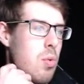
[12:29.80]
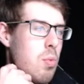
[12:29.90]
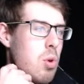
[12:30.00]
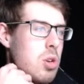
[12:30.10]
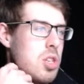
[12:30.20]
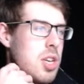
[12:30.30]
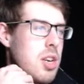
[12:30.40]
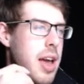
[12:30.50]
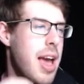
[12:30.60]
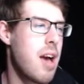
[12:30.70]
What
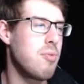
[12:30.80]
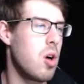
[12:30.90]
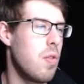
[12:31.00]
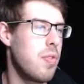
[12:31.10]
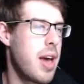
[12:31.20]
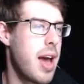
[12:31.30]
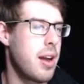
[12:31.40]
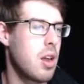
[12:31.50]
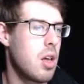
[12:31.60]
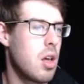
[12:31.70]
did I have on that?
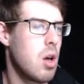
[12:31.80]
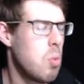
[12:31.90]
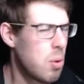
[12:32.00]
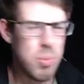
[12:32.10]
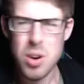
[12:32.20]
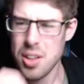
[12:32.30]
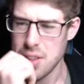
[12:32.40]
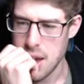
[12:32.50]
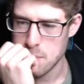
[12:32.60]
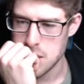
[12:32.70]
What
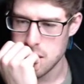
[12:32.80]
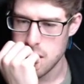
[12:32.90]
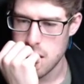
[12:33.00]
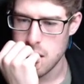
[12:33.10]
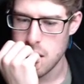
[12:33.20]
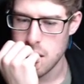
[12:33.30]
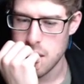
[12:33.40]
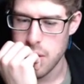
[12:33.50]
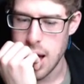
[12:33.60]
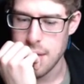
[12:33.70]
other games did... No,
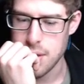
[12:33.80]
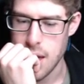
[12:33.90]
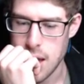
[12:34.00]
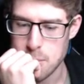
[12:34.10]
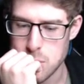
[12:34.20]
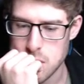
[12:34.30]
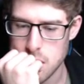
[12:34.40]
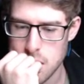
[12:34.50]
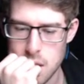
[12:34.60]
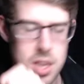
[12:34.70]
there are other games.
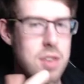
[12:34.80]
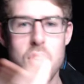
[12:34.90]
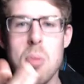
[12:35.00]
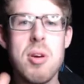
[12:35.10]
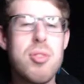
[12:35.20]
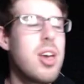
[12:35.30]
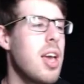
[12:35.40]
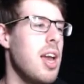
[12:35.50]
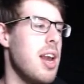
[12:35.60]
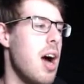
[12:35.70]
You've got me
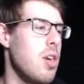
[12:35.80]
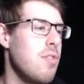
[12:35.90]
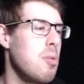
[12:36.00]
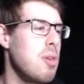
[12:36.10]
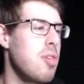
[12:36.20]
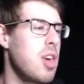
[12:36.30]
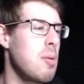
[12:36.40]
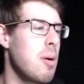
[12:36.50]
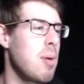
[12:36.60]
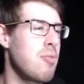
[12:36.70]
thinking now. You've got me thinking
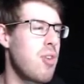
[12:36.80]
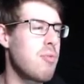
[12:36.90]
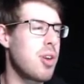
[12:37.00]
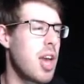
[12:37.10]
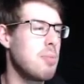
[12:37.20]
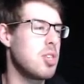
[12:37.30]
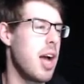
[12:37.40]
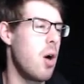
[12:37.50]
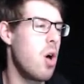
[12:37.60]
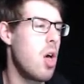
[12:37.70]
about my favourite games now.